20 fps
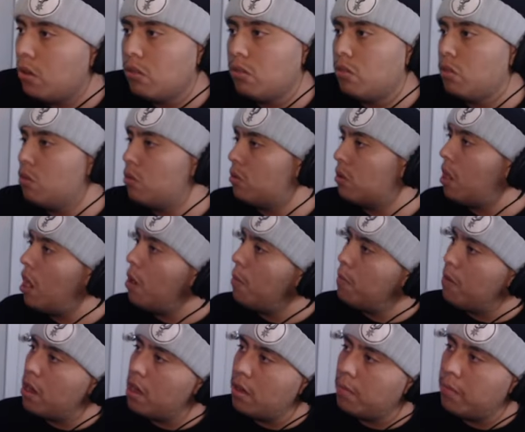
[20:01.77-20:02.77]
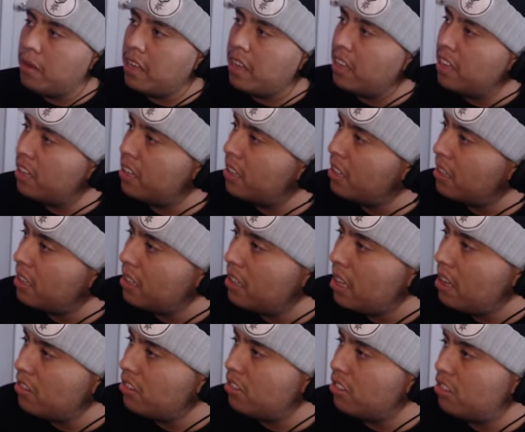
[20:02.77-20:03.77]
Dude, come on, man.
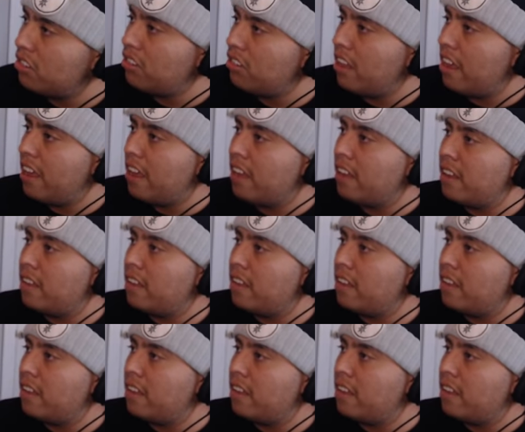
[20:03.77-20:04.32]
That's just sad.